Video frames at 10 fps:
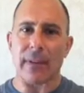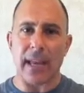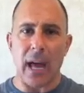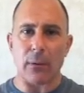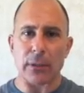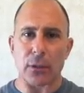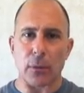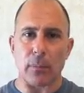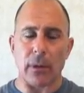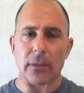a calorie
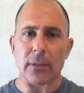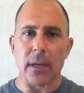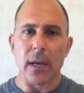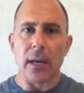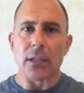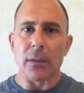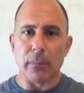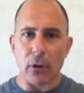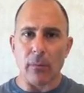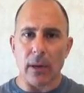surplus to
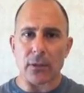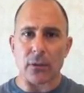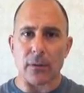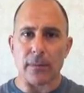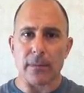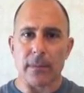build muscle.